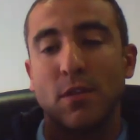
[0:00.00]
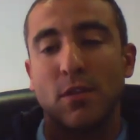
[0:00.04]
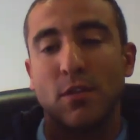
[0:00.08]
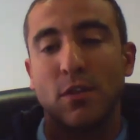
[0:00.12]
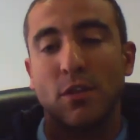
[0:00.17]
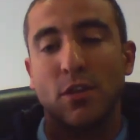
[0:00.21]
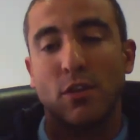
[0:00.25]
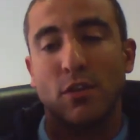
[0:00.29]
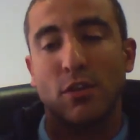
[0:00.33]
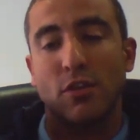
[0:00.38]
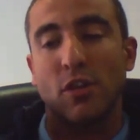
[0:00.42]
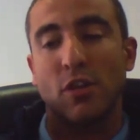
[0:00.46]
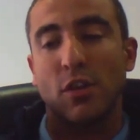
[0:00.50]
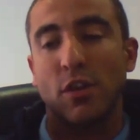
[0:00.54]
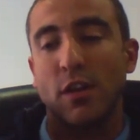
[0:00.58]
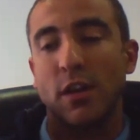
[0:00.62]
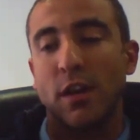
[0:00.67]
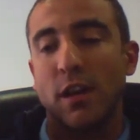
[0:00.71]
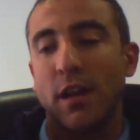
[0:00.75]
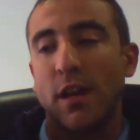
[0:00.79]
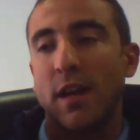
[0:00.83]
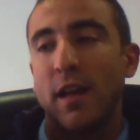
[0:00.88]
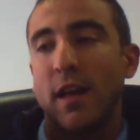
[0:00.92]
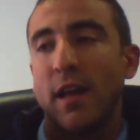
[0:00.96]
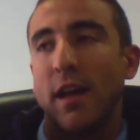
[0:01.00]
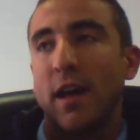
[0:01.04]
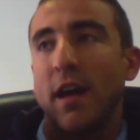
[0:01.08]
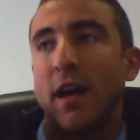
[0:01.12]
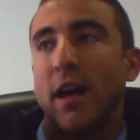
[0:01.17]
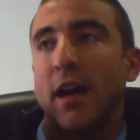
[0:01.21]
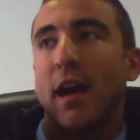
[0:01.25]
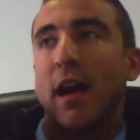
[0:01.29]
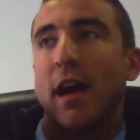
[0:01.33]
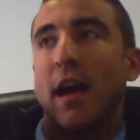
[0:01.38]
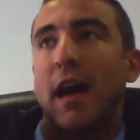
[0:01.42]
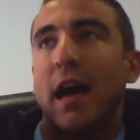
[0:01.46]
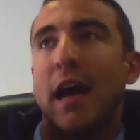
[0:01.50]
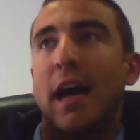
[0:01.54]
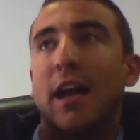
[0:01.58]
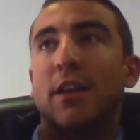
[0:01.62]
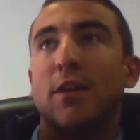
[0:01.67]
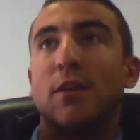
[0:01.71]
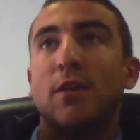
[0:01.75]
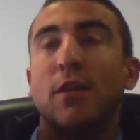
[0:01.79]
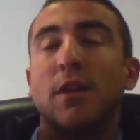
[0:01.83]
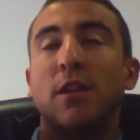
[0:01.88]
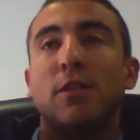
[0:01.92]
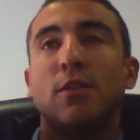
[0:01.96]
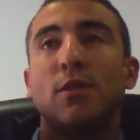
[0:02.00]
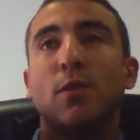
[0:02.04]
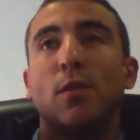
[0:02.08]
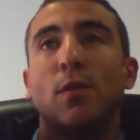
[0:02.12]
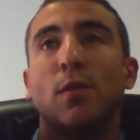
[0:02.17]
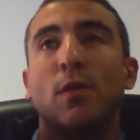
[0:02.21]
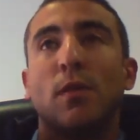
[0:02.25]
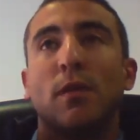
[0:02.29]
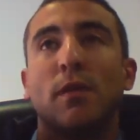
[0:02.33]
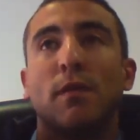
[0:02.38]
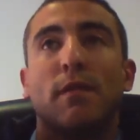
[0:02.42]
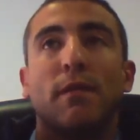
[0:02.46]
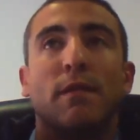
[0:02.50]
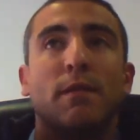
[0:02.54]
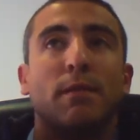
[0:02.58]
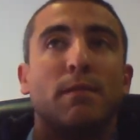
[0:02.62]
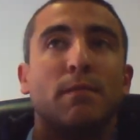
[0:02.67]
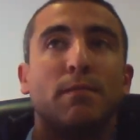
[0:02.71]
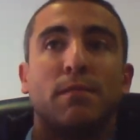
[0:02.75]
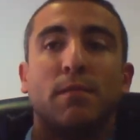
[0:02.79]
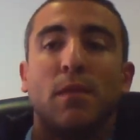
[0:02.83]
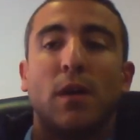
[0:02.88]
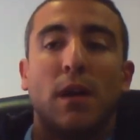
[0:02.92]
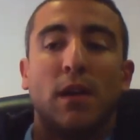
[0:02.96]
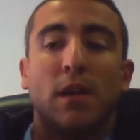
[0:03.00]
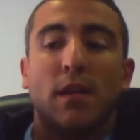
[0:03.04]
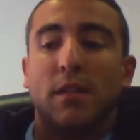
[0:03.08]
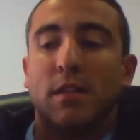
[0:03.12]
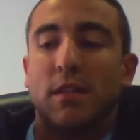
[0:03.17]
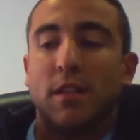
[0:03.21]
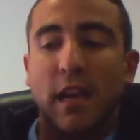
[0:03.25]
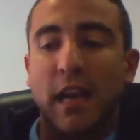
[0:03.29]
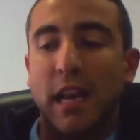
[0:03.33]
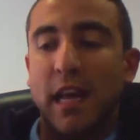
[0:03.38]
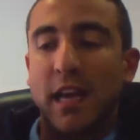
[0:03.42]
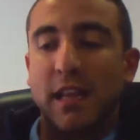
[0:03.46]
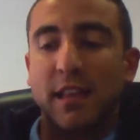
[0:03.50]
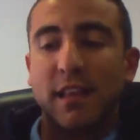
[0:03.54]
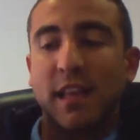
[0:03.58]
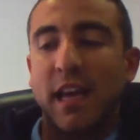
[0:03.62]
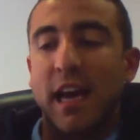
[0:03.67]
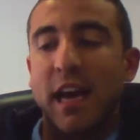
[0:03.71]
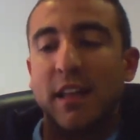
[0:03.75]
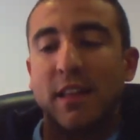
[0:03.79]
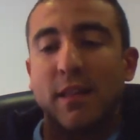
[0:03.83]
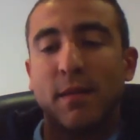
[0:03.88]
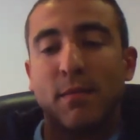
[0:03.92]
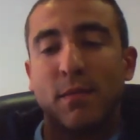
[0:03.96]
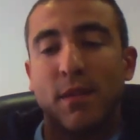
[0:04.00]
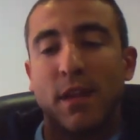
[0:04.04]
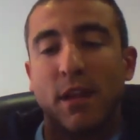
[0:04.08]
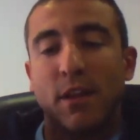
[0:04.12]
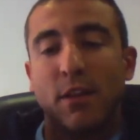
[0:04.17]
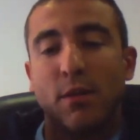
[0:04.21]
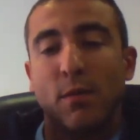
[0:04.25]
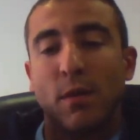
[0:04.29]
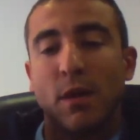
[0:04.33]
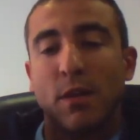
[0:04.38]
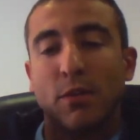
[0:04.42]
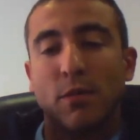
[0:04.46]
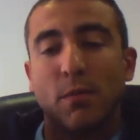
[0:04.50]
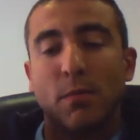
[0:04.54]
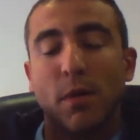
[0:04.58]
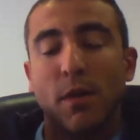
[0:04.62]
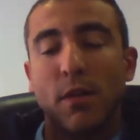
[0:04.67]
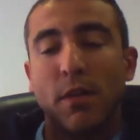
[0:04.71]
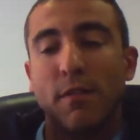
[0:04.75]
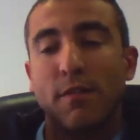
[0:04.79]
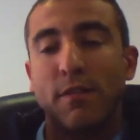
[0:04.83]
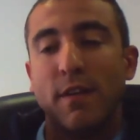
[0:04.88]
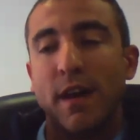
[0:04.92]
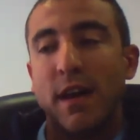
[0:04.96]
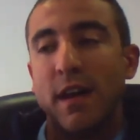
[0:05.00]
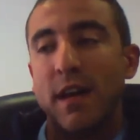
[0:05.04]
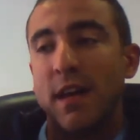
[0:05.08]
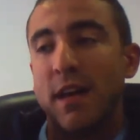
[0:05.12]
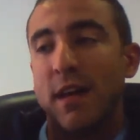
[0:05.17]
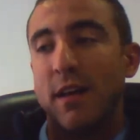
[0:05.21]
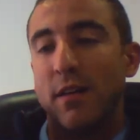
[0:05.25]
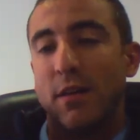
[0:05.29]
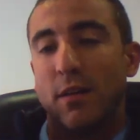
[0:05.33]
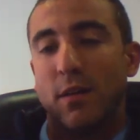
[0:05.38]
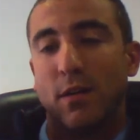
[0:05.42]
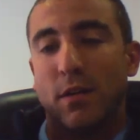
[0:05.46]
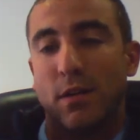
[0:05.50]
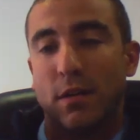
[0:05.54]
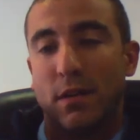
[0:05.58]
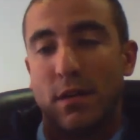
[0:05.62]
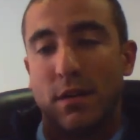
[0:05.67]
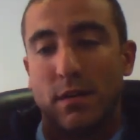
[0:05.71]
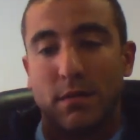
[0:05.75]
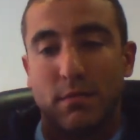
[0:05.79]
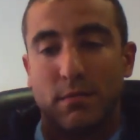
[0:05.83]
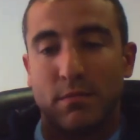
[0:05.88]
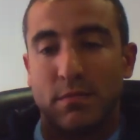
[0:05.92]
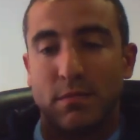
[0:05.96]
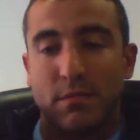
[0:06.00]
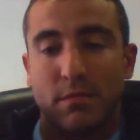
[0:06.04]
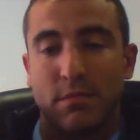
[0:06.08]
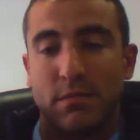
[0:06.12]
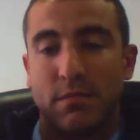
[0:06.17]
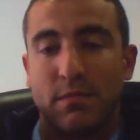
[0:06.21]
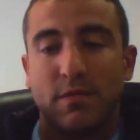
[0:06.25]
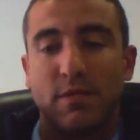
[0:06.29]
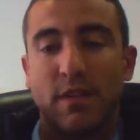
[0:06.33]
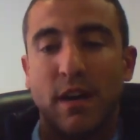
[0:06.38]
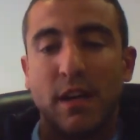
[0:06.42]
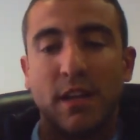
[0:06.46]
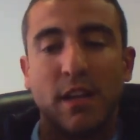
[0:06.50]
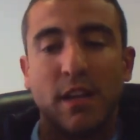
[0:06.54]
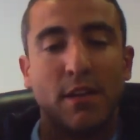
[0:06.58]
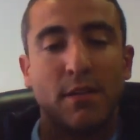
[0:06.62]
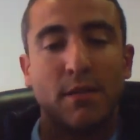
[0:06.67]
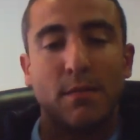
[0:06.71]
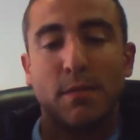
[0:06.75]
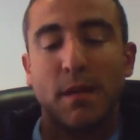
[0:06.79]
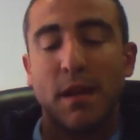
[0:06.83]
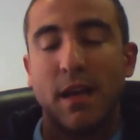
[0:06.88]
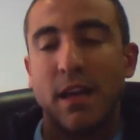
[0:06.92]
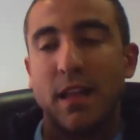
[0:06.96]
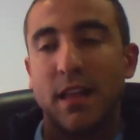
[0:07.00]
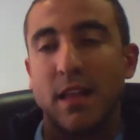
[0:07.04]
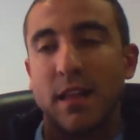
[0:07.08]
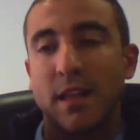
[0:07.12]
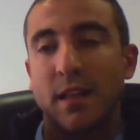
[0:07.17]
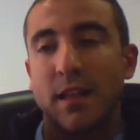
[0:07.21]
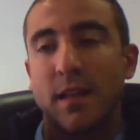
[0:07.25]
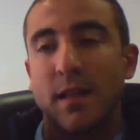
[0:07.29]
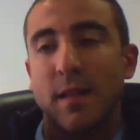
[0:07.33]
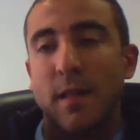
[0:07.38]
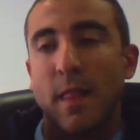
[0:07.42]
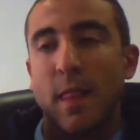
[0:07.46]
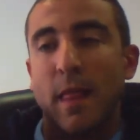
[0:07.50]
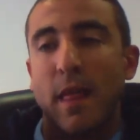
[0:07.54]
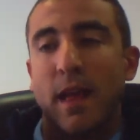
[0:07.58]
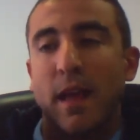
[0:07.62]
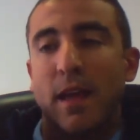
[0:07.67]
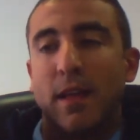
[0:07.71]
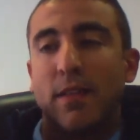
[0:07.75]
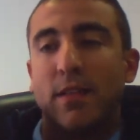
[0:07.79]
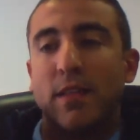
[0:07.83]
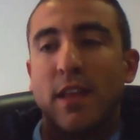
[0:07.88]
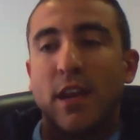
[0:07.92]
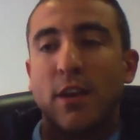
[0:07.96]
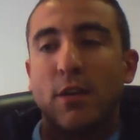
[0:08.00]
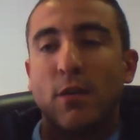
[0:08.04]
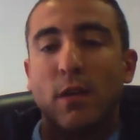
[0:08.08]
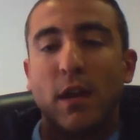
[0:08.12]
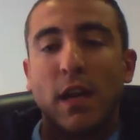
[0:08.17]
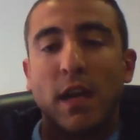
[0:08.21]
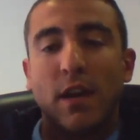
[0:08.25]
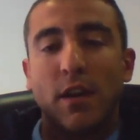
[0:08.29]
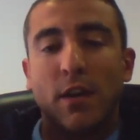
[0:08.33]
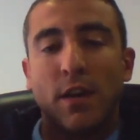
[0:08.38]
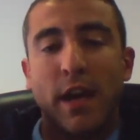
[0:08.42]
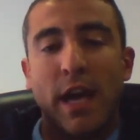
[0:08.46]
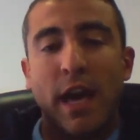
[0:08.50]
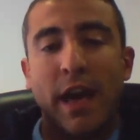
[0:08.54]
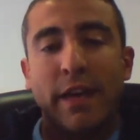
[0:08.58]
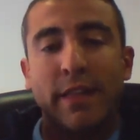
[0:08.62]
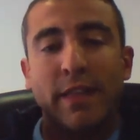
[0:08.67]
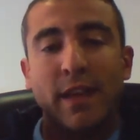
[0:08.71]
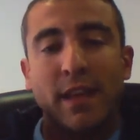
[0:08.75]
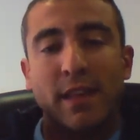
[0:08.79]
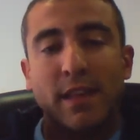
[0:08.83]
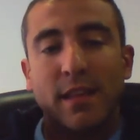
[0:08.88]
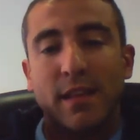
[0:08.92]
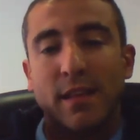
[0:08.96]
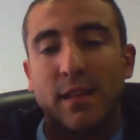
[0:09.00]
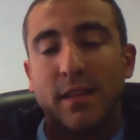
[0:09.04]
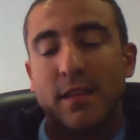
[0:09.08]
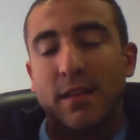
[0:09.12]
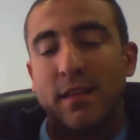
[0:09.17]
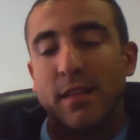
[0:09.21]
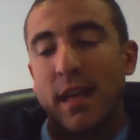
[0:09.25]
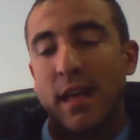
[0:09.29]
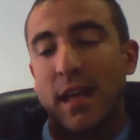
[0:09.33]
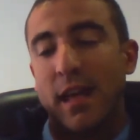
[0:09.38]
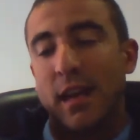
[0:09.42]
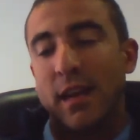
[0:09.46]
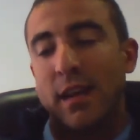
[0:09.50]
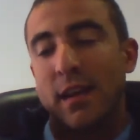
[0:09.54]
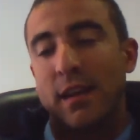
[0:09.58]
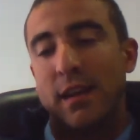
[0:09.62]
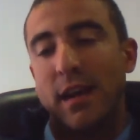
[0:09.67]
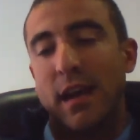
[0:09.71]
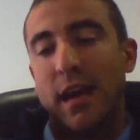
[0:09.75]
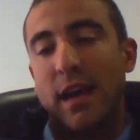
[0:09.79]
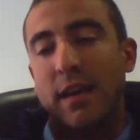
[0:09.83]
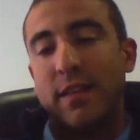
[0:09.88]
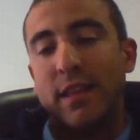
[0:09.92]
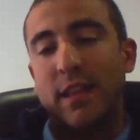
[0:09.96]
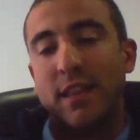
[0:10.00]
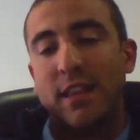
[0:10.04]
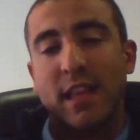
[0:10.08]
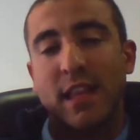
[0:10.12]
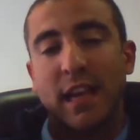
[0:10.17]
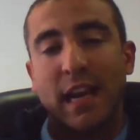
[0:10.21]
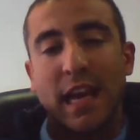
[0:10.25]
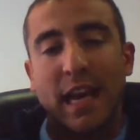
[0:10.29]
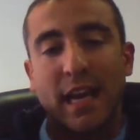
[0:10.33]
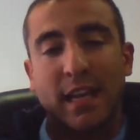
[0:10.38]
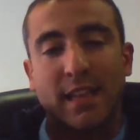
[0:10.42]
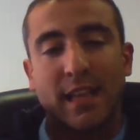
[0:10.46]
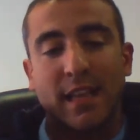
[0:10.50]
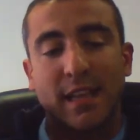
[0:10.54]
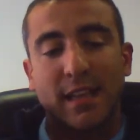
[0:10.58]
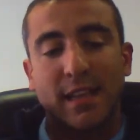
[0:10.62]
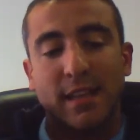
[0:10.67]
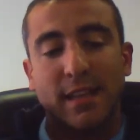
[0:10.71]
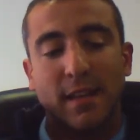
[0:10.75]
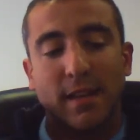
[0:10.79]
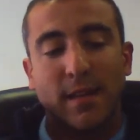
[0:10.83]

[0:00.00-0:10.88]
on your store, and you need to select the items that you want to modify or find and replace. Then you click on edit, then edit selected.